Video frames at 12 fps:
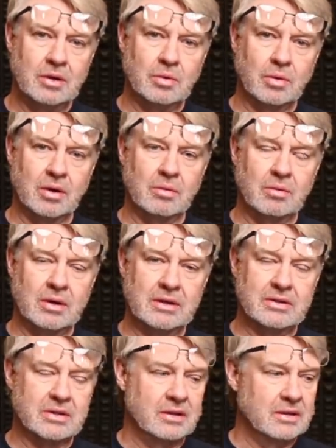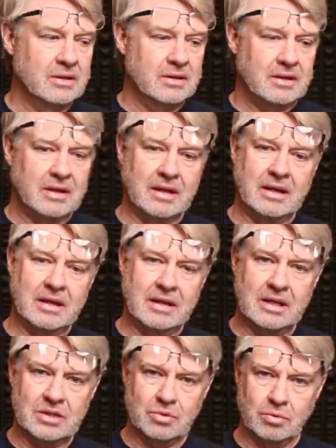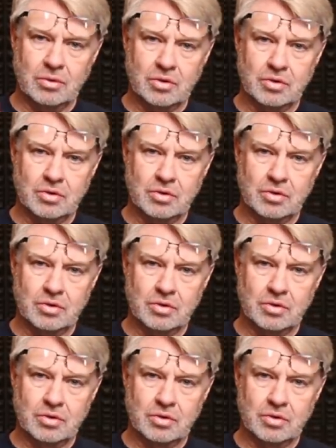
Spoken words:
where it was. And it's real